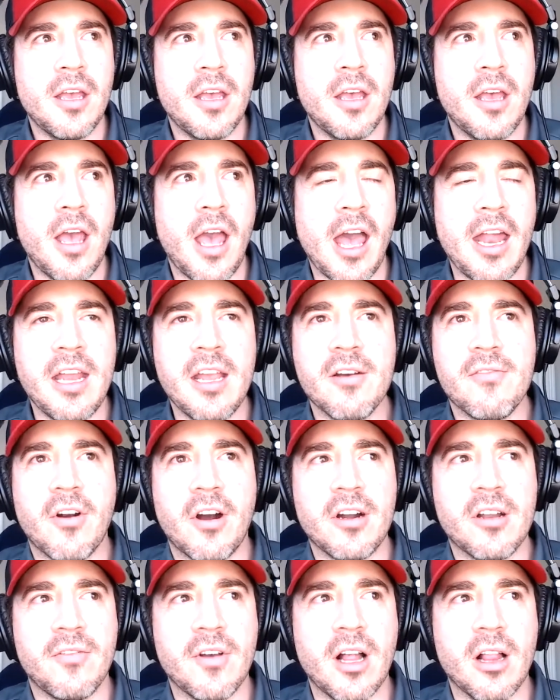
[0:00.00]
any of
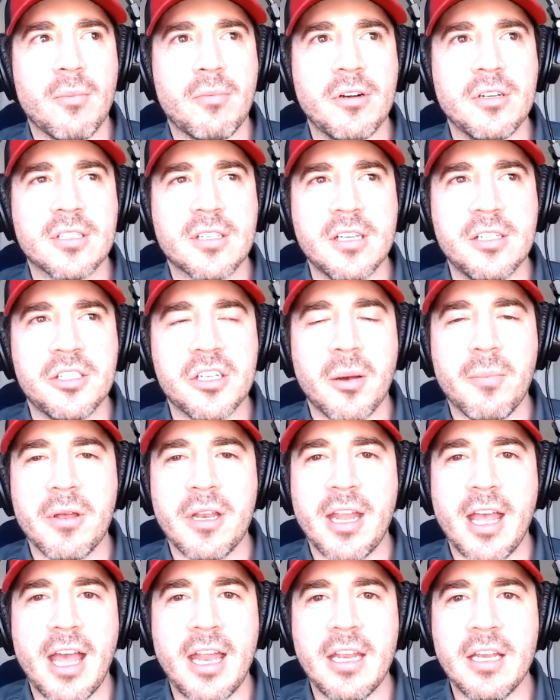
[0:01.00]
our developers can jump
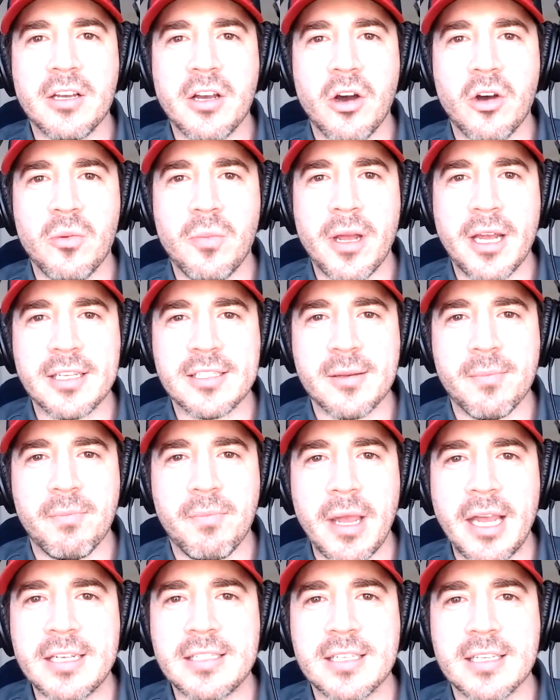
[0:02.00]
into any code base and
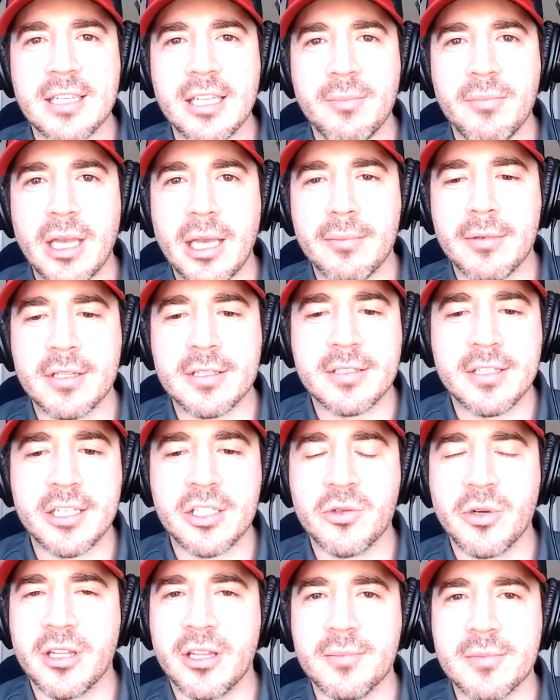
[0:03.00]
basically be able to
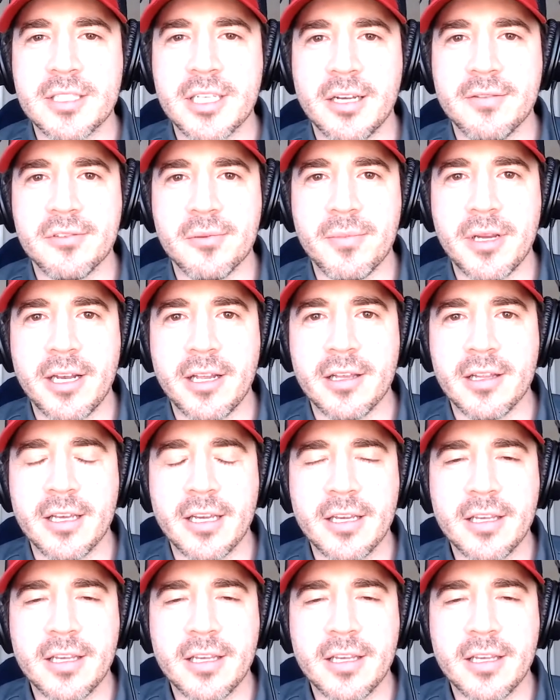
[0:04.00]
situate themselves immediately.